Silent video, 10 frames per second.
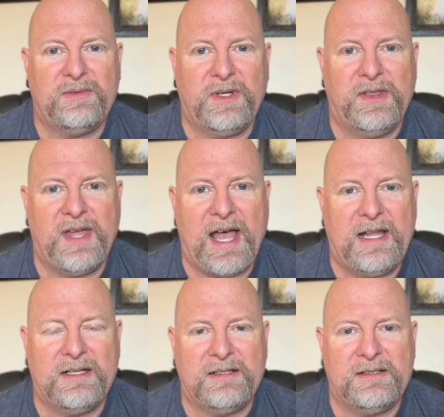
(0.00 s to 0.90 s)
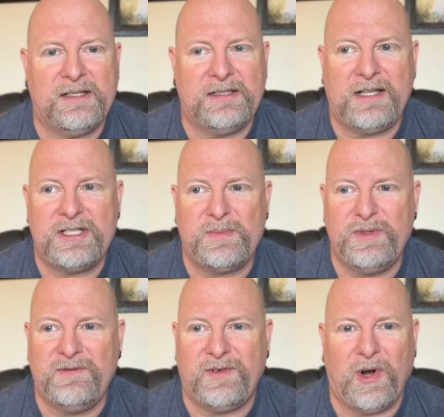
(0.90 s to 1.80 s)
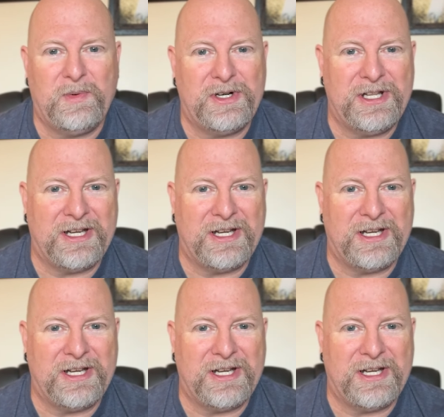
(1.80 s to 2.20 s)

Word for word: with that, and and let's move forward.